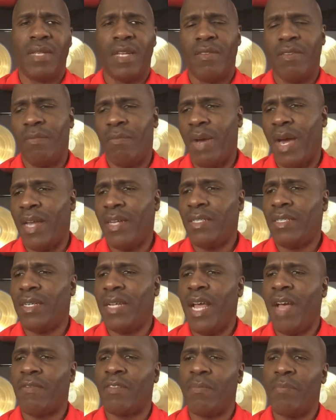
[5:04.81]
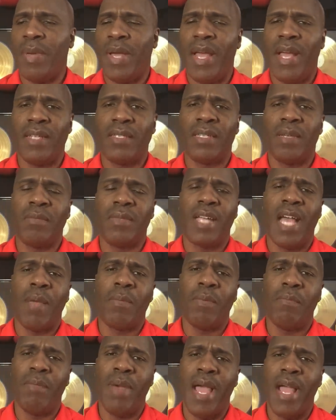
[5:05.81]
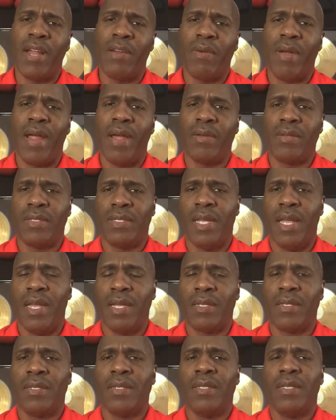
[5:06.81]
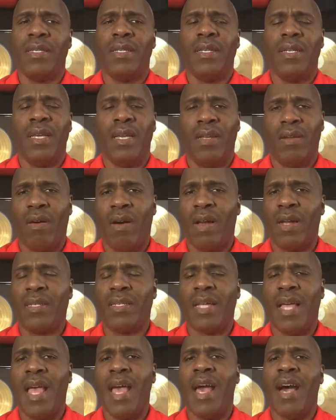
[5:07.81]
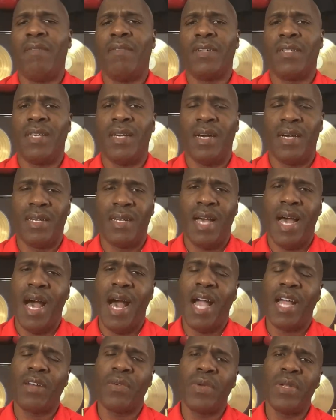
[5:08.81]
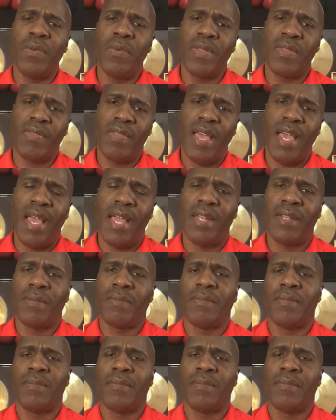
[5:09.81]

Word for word: Everybody should have to pass some type of background check in order to have a gun. I agree with that.